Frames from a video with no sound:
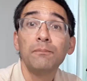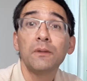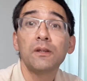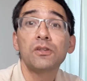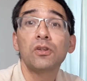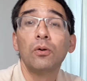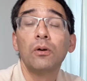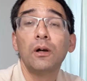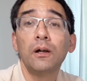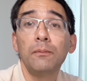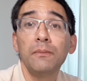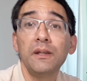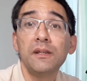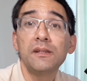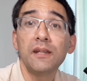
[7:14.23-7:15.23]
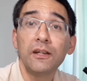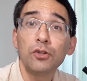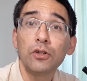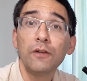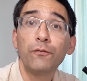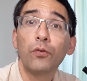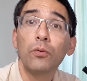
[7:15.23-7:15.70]
so um,
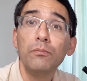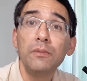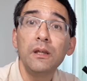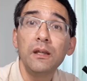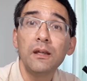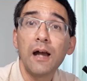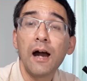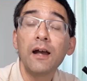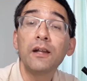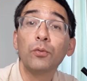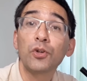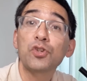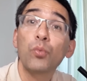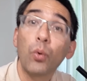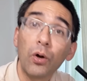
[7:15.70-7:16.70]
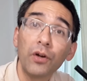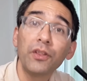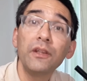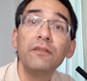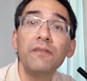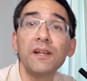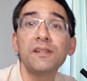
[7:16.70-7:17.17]
essentially for me uh, it was
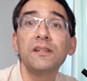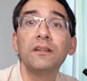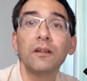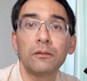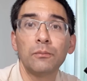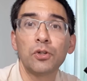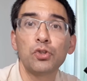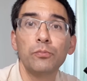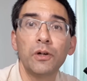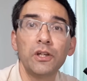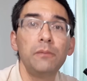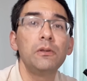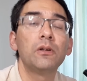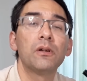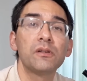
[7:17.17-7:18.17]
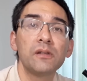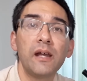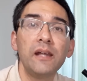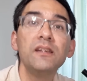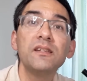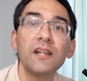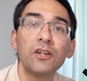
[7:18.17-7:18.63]
worth investing that much money because
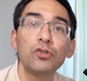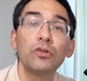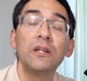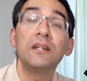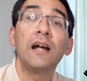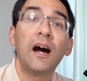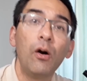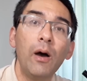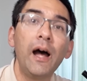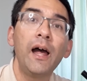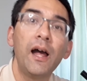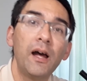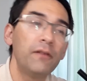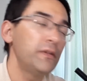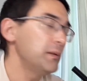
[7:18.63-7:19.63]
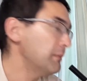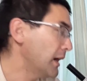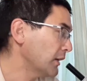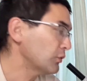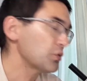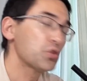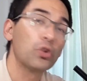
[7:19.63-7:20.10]
essentially now i have a
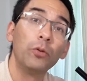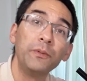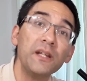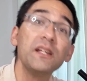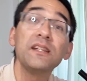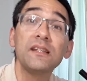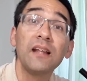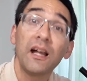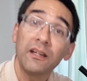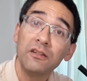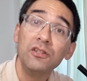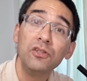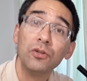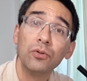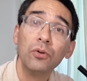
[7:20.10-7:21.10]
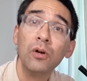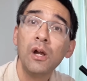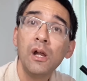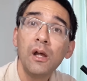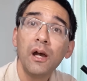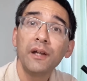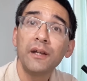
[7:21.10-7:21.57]
microscope that is like new
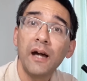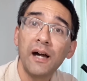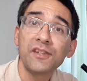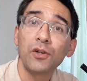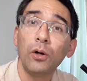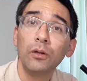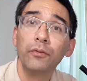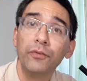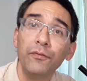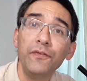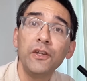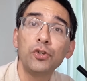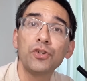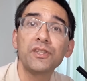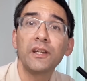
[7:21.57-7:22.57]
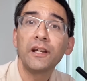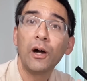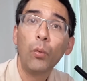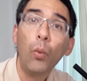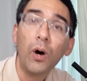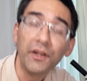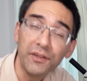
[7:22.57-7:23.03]
and has all of the features that i
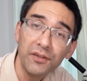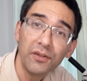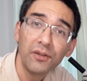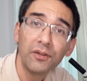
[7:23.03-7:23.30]
want